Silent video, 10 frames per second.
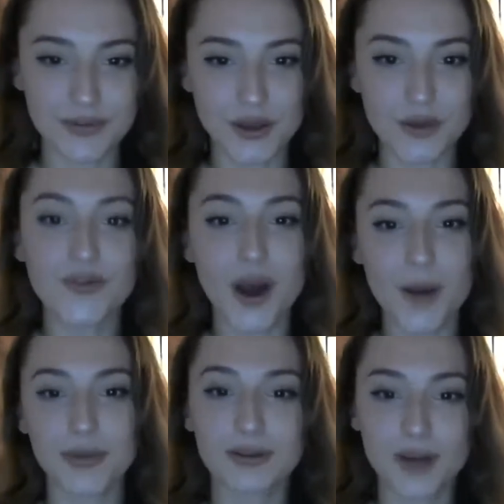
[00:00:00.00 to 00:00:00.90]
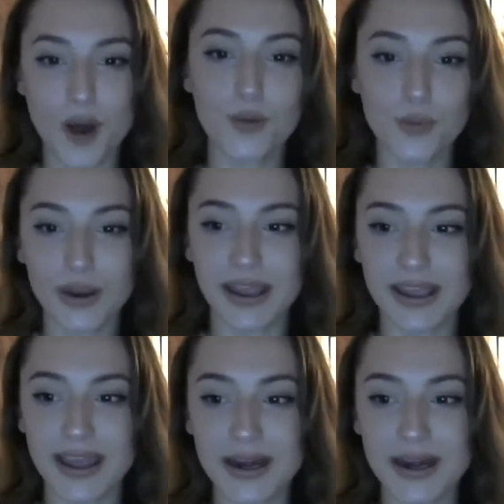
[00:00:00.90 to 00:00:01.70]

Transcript: you come a long way.